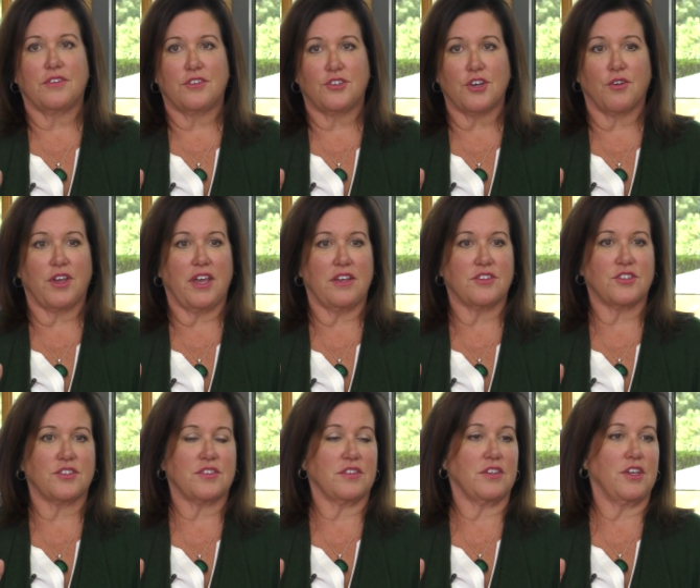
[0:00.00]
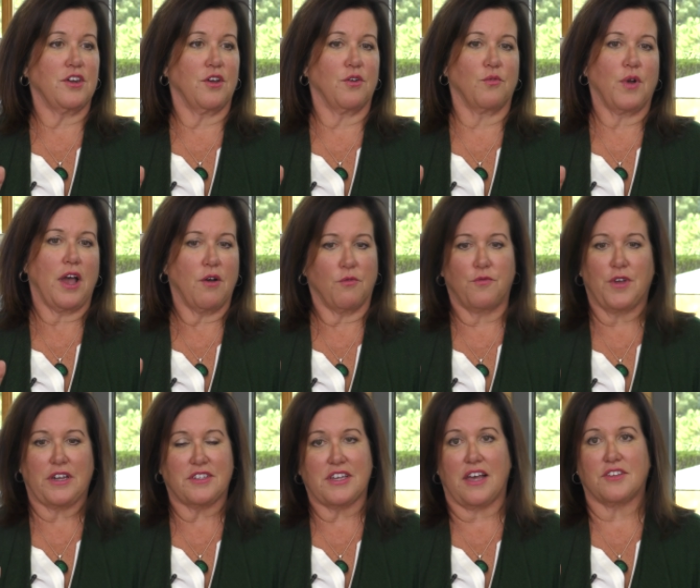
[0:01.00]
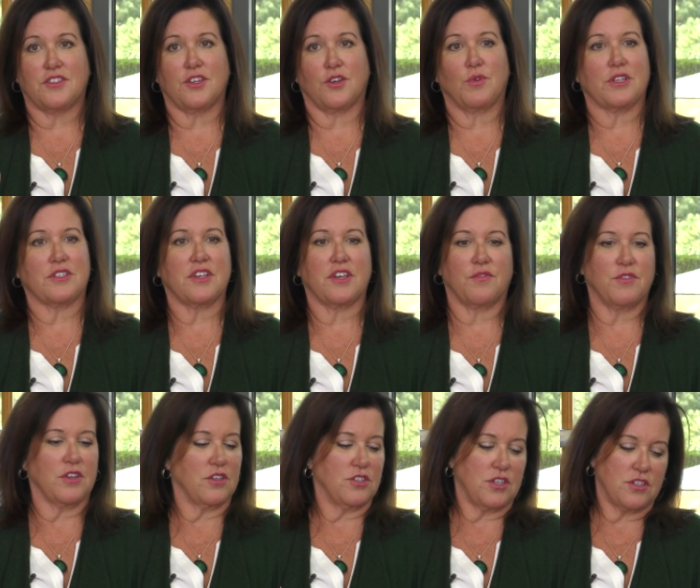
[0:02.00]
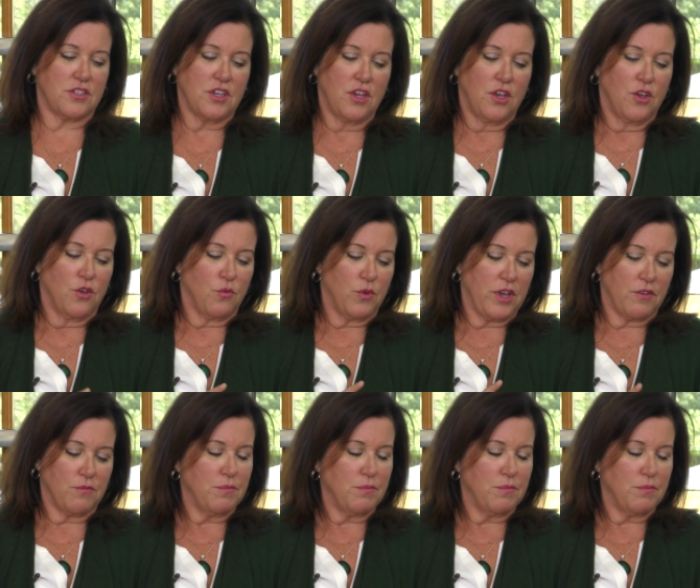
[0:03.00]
showcase you know how fantastic westlake village is we have